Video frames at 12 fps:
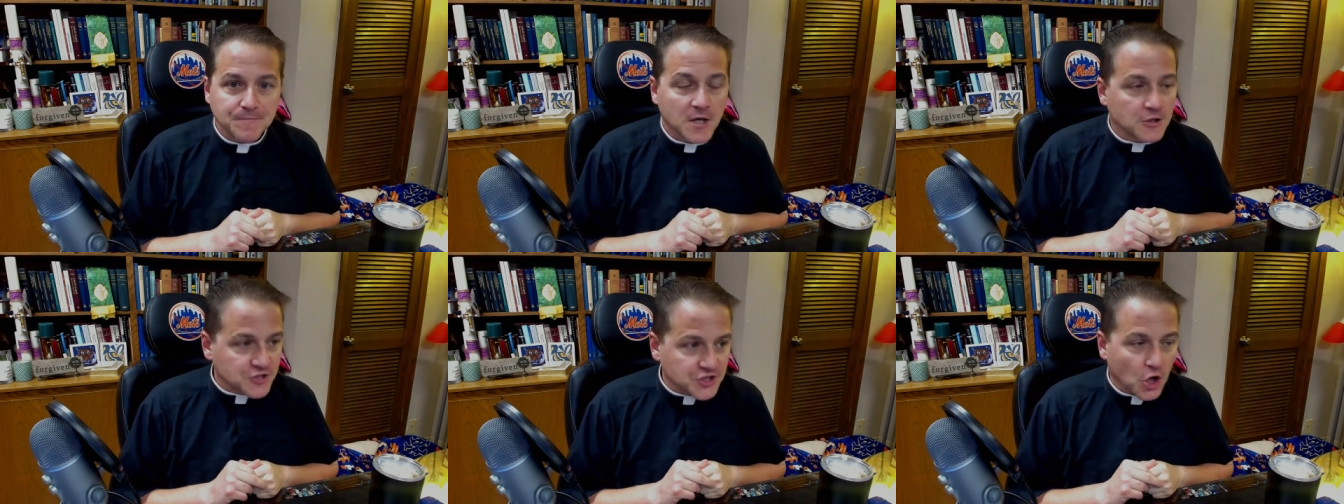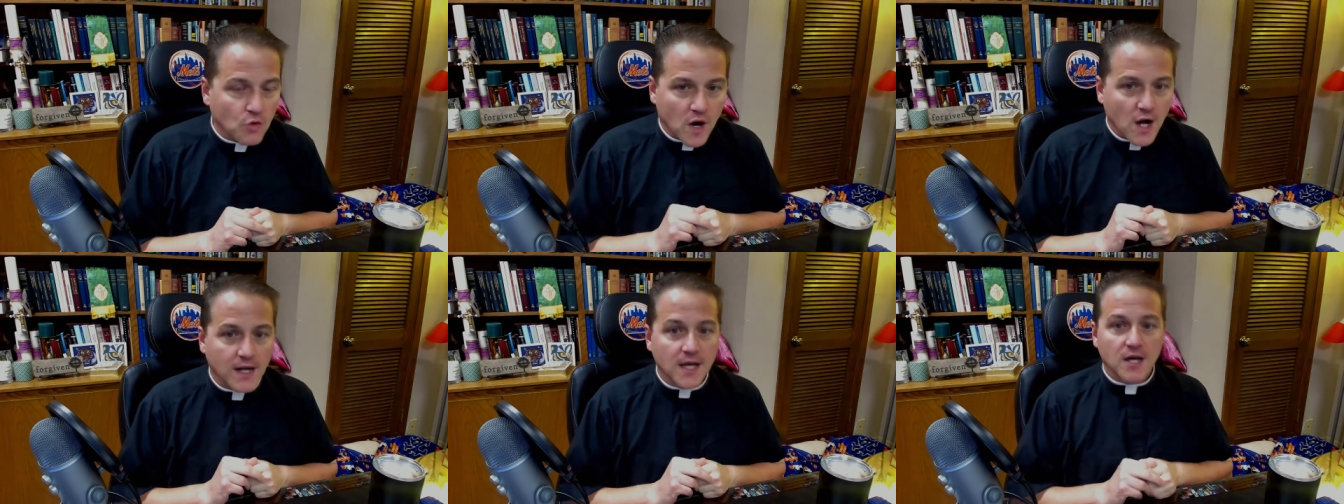So
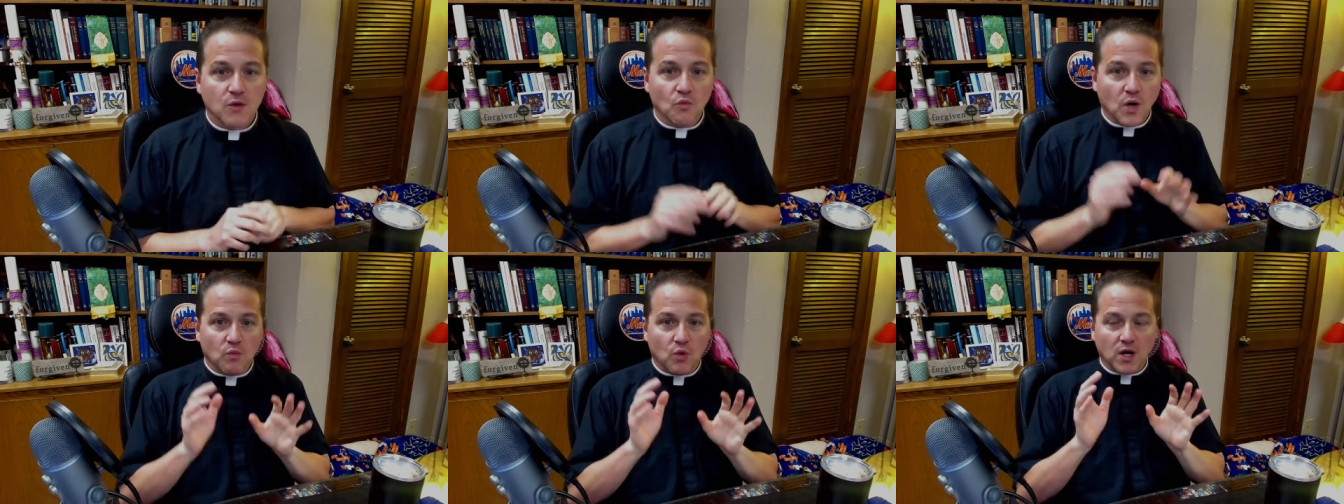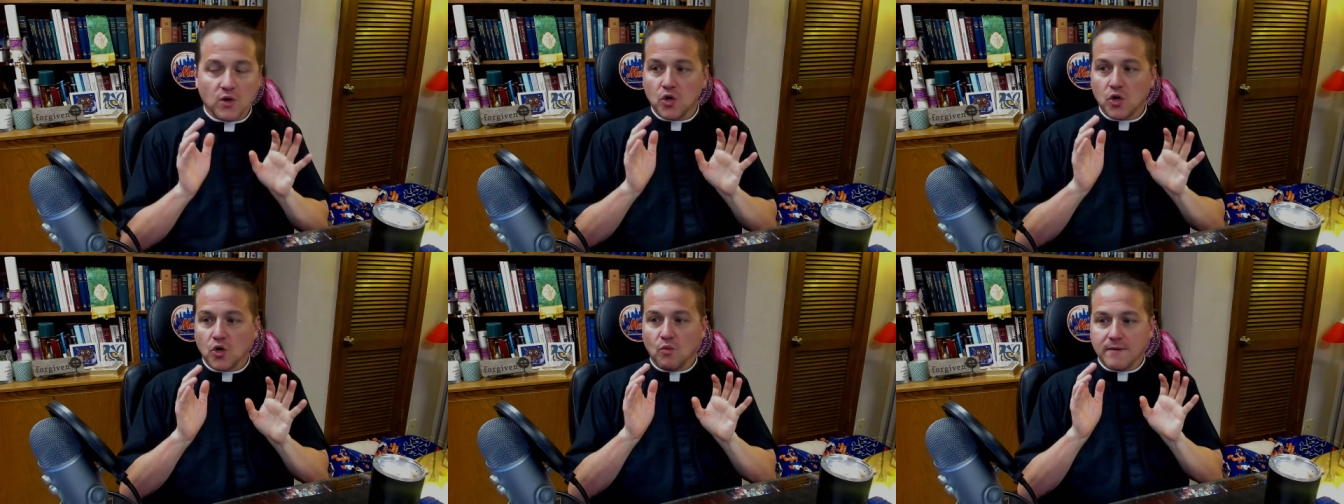wrong. What what
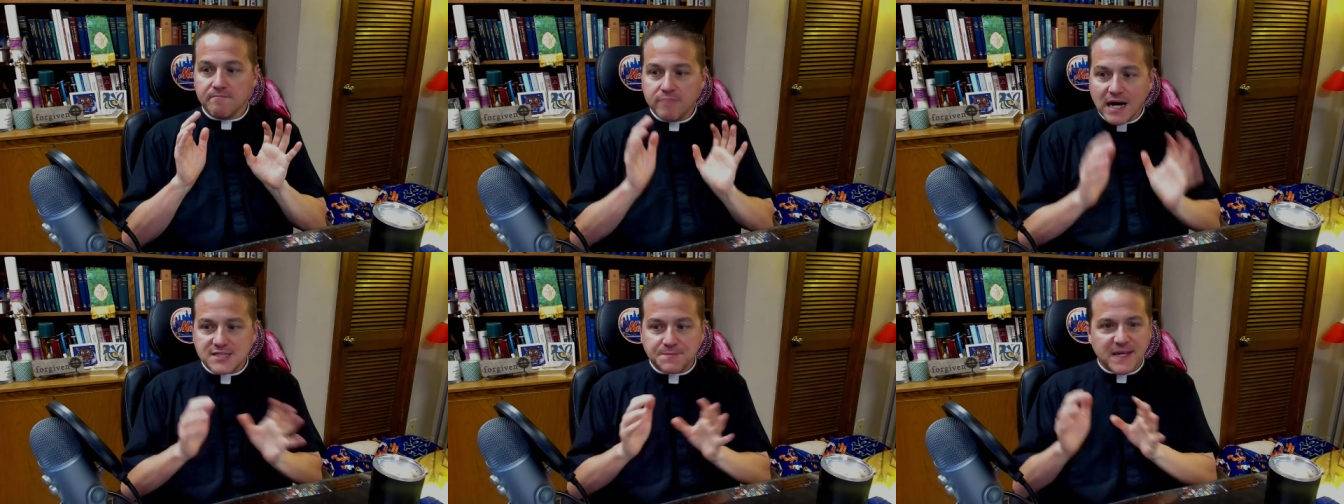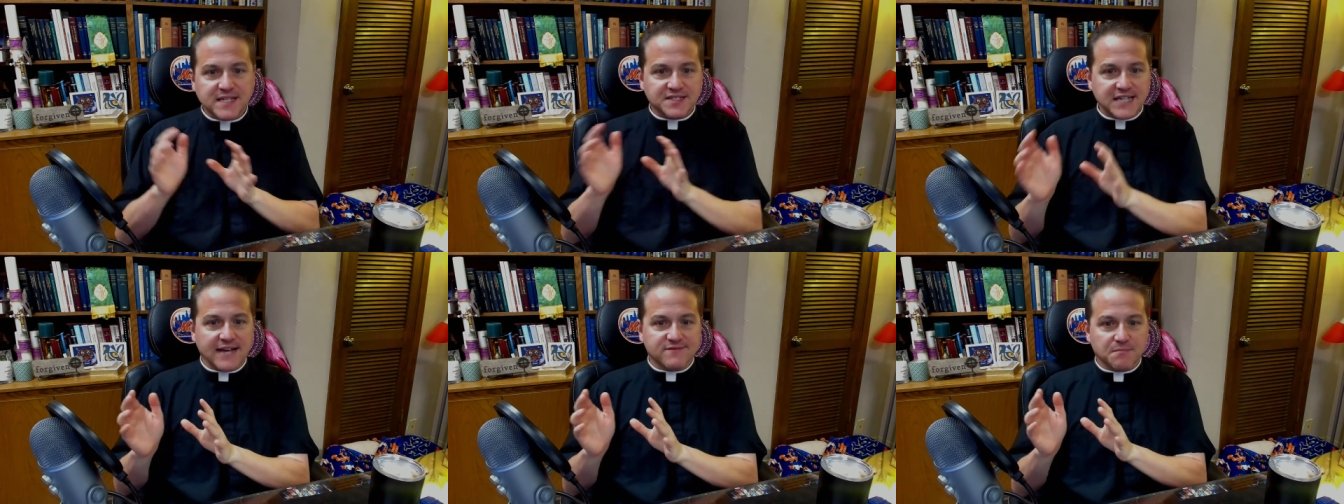what must be
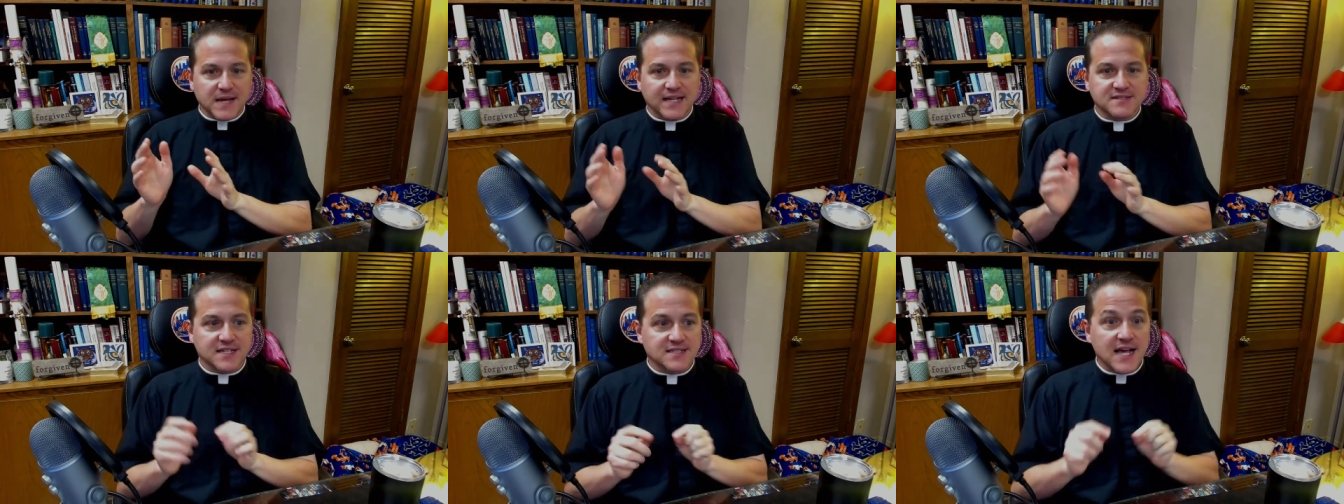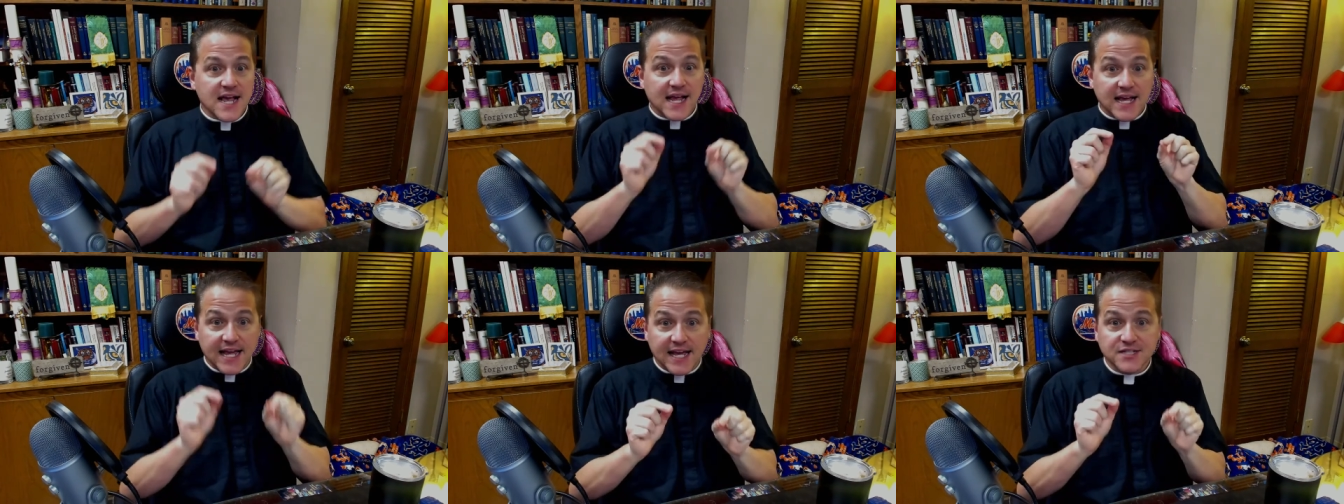saved means is
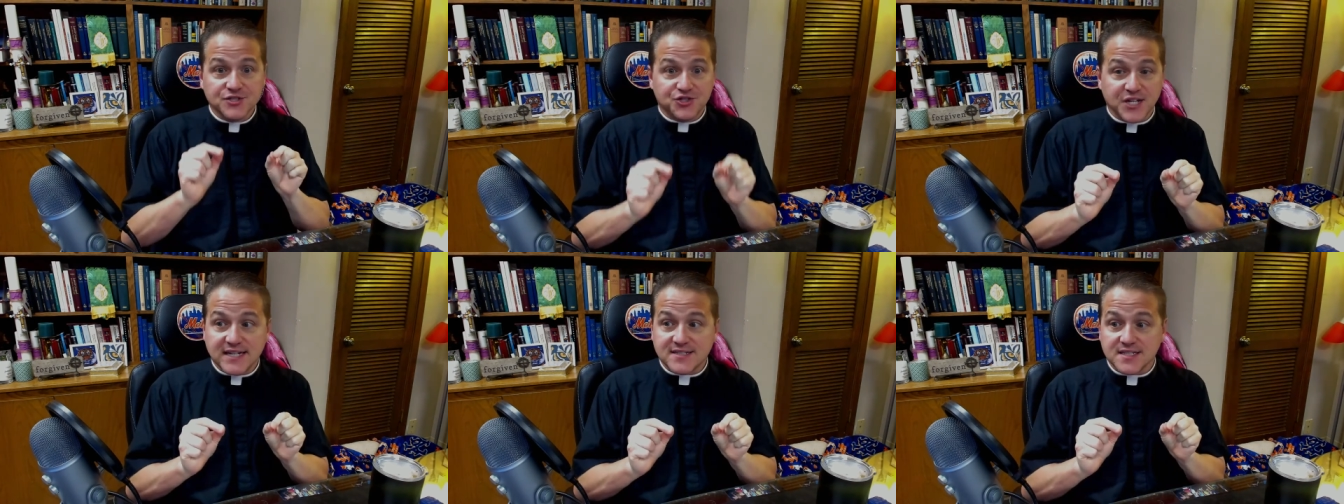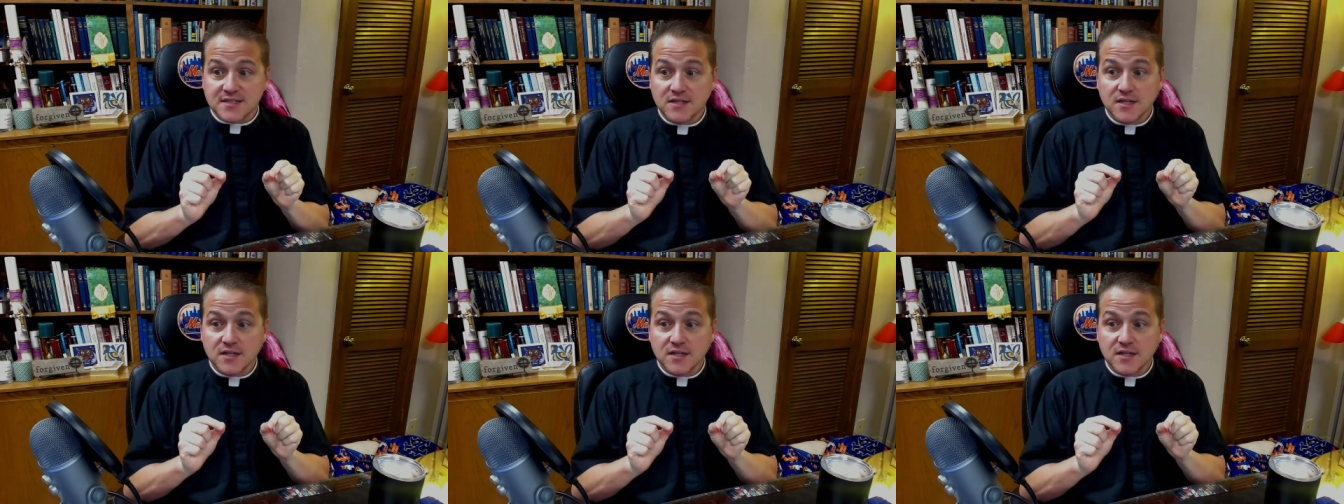in Jesus,